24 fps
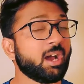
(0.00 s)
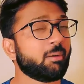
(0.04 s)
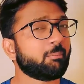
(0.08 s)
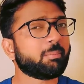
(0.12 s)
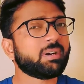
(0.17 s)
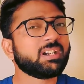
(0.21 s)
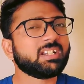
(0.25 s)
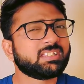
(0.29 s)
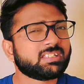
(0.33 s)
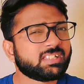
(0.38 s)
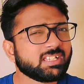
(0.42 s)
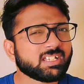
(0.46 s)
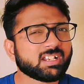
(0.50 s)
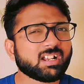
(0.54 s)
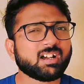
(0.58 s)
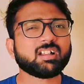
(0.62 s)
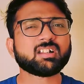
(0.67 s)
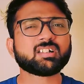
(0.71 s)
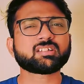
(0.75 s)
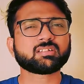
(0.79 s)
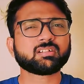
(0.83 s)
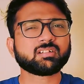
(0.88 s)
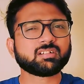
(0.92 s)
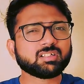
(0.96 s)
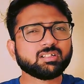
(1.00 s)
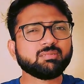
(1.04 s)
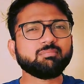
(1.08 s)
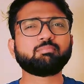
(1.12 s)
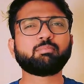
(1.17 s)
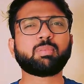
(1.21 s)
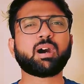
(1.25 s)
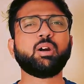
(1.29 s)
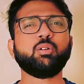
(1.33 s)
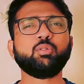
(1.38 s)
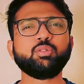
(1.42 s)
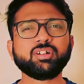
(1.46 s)
But there are certain
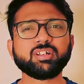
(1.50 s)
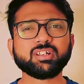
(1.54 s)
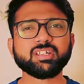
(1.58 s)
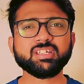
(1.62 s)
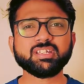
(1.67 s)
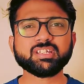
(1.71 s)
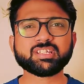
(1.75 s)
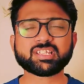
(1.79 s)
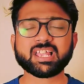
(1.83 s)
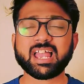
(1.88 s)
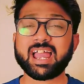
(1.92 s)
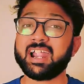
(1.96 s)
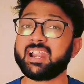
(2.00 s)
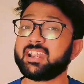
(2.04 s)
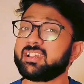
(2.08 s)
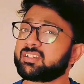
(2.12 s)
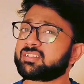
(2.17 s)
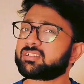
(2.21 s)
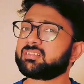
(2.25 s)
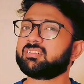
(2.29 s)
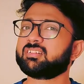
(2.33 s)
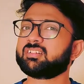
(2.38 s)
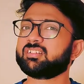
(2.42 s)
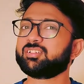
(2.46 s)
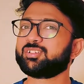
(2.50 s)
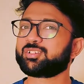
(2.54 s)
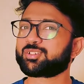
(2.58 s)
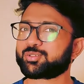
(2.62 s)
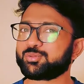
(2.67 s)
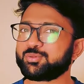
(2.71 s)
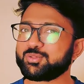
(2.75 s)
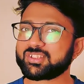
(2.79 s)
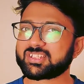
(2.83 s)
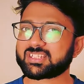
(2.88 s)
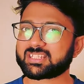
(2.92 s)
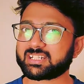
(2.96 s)
boundaries and certain
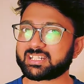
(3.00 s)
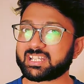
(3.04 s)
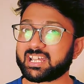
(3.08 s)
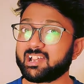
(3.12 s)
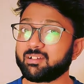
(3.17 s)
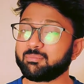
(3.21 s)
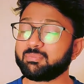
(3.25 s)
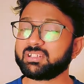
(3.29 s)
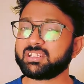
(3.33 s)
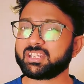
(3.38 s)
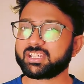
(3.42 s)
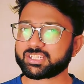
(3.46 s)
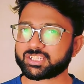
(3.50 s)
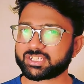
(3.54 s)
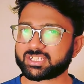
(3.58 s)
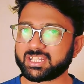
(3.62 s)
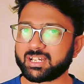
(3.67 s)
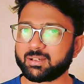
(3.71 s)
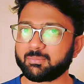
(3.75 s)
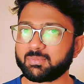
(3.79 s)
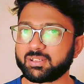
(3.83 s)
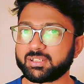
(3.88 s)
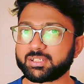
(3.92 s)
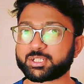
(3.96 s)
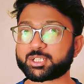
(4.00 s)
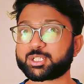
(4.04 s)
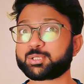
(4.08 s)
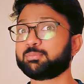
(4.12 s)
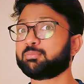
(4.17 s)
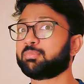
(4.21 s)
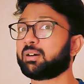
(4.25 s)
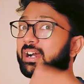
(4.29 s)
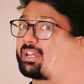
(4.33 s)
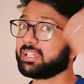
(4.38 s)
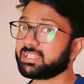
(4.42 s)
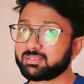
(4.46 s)
rules that have been established
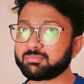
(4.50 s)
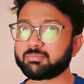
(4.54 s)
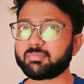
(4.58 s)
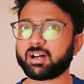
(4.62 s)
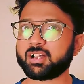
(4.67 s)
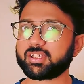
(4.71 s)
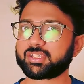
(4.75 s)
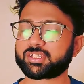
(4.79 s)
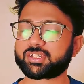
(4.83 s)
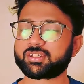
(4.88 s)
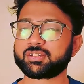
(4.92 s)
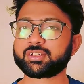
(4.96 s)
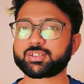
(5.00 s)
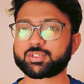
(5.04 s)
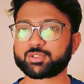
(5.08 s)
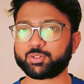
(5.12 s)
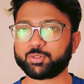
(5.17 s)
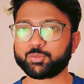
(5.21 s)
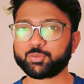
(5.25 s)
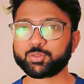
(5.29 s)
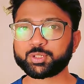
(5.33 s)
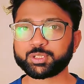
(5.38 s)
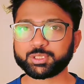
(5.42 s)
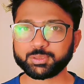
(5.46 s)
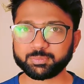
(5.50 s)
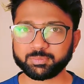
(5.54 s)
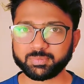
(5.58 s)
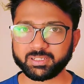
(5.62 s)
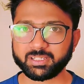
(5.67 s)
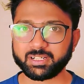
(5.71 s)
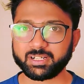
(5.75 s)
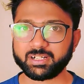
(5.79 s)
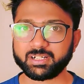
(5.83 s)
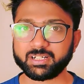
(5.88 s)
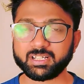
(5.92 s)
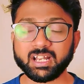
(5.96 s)
by the masters over the
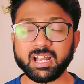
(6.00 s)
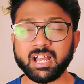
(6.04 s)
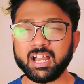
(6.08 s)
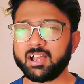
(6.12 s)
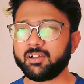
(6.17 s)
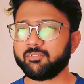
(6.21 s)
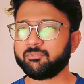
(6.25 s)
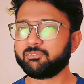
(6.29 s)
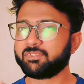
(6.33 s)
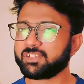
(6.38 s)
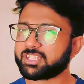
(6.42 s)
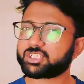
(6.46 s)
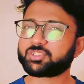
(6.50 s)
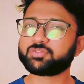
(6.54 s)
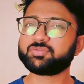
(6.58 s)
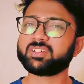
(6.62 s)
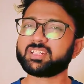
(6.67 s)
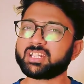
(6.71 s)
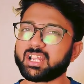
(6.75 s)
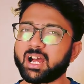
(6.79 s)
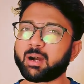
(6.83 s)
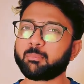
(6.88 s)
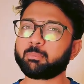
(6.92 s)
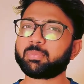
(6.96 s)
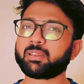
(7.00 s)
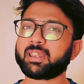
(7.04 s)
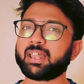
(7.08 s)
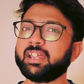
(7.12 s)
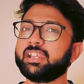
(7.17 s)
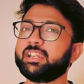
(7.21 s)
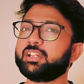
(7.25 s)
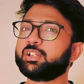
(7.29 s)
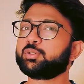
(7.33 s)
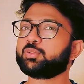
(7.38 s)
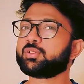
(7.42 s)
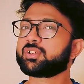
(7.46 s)
period, which when
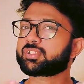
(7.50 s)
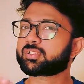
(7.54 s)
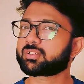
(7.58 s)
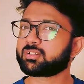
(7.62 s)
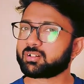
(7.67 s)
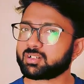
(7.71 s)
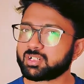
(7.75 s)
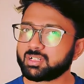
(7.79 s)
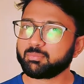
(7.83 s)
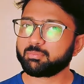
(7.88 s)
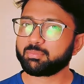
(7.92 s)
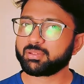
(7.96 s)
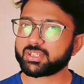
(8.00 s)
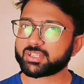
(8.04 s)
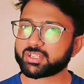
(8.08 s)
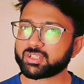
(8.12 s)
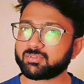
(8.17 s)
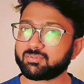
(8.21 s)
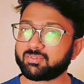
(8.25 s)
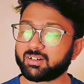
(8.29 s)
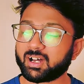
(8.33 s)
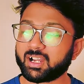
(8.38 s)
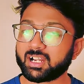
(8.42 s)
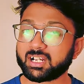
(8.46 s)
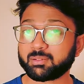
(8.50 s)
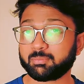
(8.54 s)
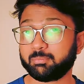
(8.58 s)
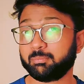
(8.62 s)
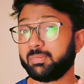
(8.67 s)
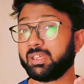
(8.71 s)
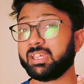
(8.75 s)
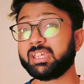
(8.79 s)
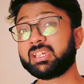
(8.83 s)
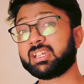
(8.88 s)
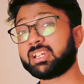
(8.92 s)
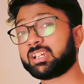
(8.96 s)
applied to a certain piece of art
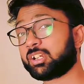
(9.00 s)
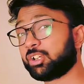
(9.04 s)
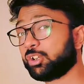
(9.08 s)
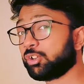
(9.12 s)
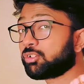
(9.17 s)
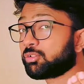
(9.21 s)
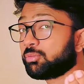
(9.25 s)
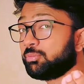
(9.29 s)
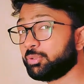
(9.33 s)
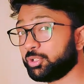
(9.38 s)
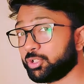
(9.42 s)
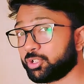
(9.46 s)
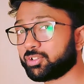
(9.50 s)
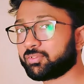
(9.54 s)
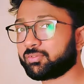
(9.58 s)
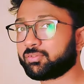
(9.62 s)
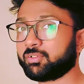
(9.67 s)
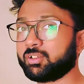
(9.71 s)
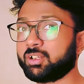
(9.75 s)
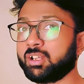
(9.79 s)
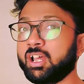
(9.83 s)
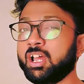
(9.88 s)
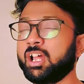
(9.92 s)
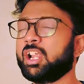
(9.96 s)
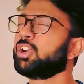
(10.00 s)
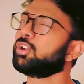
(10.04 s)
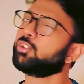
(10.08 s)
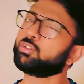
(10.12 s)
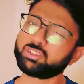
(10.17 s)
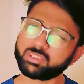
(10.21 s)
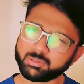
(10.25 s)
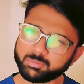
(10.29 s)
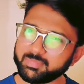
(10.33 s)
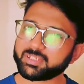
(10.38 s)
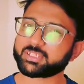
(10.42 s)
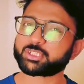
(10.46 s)
make it look beautiful to
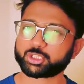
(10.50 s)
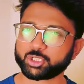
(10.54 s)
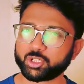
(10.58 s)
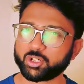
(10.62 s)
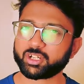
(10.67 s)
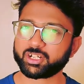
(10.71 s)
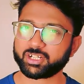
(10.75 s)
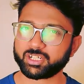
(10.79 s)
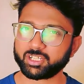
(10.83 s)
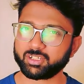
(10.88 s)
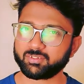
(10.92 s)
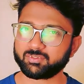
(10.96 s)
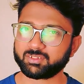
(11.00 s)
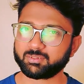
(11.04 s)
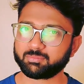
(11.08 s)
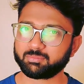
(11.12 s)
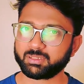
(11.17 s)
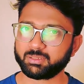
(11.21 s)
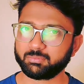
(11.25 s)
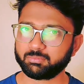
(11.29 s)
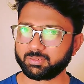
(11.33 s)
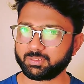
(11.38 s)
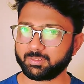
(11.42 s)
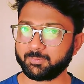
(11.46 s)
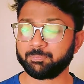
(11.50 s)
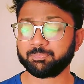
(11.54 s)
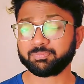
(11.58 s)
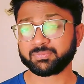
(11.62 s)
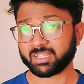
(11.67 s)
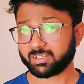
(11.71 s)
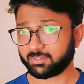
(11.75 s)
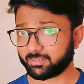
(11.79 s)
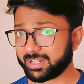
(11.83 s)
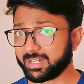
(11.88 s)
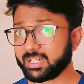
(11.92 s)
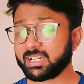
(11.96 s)
the majority of the people,
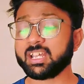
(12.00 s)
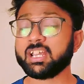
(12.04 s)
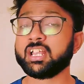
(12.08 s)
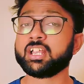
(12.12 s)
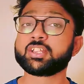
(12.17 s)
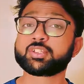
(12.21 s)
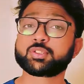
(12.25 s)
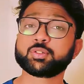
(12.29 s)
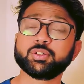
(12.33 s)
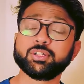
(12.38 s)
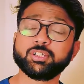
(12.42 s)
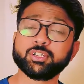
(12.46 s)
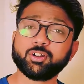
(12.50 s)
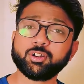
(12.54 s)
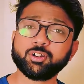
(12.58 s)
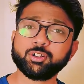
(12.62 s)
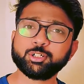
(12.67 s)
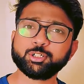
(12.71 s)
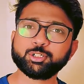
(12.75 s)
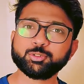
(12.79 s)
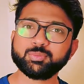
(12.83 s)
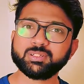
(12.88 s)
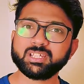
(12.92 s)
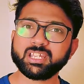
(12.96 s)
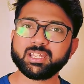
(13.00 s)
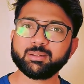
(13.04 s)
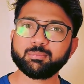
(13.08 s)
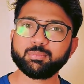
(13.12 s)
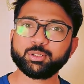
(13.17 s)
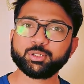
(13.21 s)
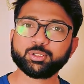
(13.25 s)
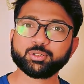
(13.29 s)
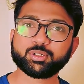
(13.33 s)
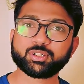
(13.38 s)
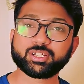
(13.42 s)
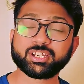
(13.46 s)
right? So in order to be
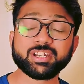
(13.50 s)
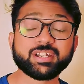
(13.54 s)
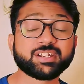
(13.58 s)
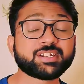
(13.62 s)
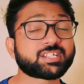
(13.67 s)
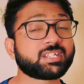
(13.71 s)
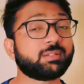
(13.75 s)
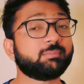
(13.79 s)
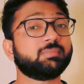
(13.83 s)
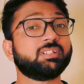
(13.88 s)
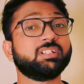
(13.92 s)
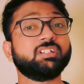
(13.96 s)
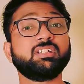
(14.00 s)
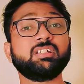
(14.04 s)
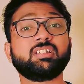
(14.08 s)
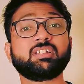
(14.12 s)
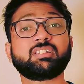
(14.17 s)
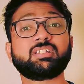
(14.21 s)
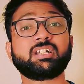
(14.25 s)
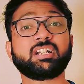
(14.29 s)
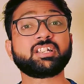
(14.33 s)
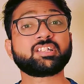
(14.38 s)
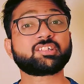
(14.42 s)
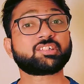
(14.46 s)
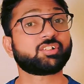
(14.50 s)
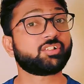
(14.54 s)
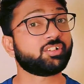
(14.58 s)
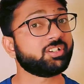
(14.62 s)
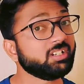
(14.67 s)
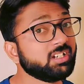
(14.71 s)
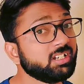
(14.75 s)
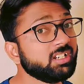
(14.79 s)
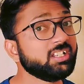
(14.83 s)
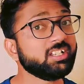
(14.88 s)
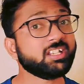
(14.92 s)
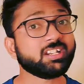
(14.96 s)
able to create something that is
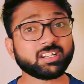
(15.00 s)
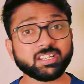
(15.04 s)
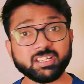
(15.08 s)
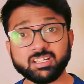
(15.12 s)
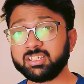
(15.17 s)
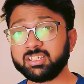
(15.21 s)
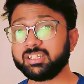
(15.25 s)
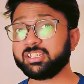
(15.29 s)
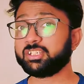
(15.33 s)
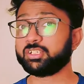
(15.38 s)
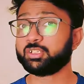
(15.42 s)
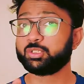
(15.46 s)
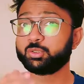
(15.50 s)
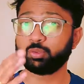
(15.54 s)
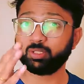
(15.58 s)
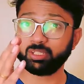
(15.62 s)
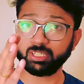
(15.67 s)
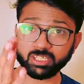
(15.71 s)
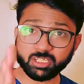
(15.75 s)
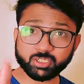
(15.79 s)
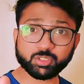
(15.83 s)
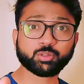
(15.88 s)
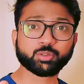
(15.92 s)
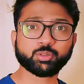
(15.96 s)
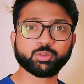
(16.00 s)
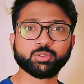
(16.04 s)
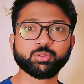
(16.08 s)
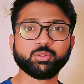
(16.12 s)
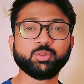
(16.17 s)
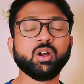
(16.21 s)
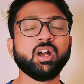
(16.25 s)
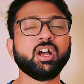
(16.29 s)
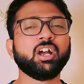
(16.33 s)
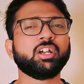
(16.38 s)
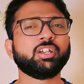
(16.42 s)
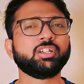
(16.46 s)
really unique to
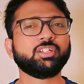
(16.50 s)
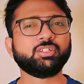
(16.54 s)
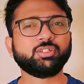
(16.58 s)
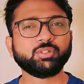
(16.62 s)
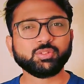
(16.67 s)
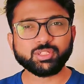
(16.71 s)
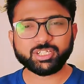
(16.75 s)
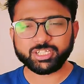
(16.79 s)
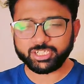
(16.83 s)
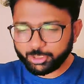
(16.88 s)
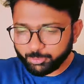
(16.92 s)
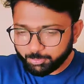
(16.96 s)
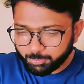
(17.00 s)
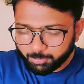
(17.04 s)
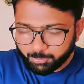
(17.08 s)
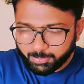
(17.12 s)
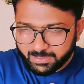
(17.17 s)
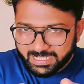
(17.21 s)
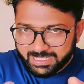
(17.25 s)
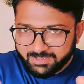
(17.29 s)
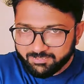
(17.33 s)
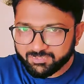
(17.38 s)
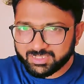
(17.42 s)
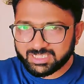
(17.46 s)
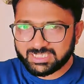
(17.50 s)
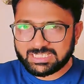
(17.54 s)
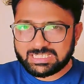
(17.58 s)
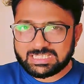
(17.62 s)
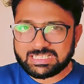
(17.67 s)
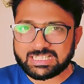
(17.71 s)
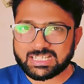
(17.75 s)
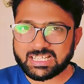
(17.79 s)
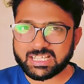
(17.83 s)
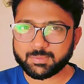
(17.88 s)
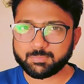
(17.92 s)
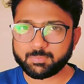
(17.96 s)
you, you need to play within
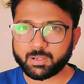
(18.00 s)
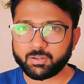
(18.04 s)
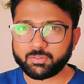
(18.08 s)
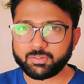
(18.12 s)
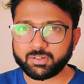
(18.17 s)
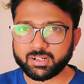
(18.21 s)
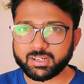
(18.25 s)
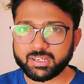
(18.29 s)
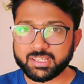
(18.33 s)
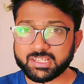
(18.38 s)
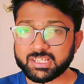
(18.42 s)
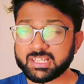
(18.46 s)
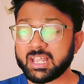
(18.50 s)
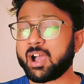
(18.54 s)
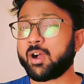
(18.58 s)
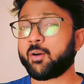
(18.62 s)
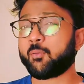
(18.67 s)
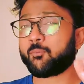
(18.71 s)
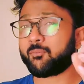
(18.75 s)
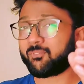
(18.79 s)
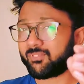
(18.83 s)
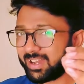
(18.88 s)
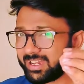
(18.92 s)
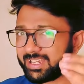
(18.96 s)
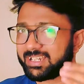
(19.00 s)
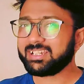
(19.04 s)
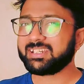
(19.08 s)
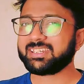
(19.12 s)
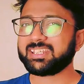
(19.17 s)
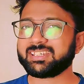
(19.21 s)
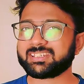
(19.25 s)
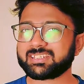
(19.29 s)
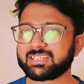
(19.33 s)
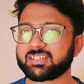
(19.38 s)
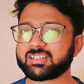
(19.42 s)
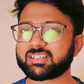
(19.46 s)
these boundaries while
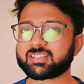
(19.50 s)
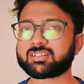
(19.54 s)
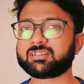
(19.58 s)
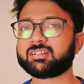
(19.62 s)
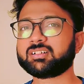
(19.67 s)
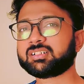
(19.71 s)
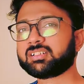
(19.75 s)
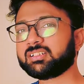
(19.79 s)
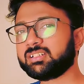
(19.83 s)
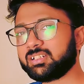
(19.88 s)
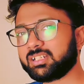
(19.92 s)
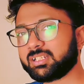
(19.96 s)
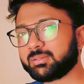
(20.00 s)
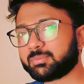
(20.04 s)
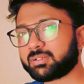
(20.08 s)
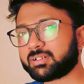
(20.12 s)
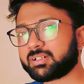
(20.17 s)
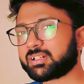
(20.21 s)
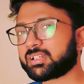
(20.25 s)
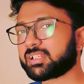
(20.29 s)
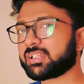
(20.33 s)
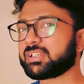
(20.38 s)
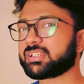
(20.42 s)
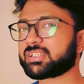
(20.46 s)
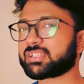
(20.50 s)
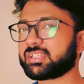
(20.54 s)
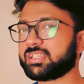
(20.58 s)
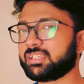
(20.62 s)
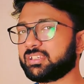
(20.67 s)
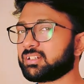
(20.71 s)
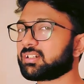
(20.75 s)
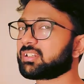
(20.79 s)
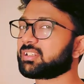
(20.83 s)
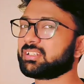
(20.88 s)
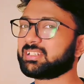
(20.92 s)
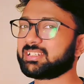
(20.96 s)
taking certain liberties
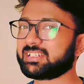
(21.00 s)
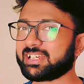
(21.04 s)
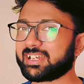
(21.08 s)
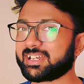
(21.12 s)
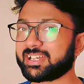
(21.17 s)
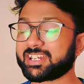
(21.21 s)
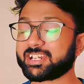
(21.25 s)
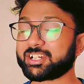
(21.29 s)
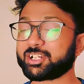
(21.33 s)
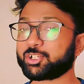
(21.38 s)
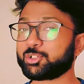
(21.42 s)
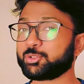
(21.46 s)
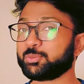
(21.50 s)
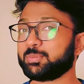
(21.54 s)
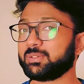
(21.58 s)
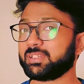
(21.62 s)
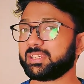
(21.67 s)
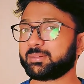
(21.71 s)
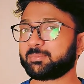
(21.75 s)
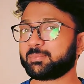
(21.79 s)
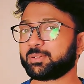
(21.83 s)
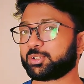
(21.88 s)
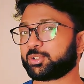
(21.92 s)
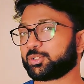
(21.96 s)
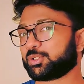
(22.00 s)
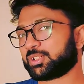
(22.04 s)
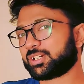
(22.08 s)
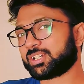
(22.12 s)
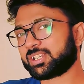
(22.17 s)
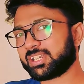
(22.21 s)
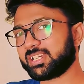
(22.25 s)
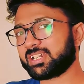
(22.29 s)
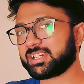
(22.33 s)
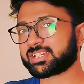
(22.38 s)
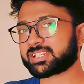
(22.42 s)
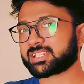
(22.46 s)
here and there to be able to
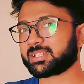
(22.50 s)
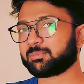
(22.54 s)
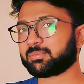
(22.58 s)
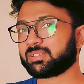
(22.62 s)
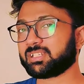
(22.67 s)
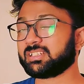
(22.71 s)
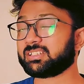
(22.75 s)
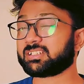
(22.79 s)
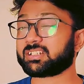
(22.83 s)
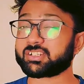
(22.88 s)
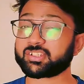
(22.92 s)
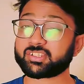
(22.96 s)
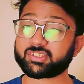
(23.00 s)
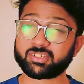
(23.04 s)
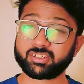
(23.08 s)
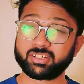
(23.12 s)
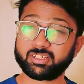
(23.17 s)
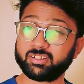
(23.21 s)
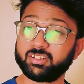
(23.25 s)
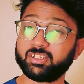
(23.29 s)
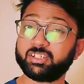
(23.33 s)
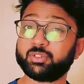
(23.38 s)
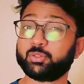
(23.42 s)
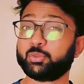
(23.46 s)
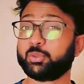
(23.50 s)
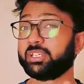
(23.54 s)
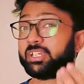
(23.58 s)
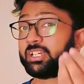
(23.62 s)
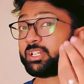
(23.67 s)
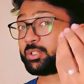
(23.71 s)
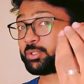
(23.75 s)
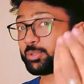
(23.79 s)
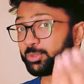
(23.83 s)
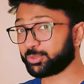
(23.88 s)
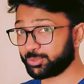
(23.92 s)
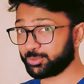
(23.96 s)
create something that is really
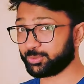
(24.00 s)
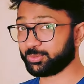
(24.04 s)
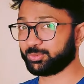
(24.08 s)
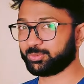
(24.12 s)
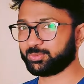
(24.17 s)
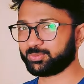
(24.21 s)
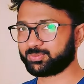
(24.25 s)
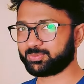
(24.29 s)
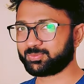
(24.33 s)
unique to you.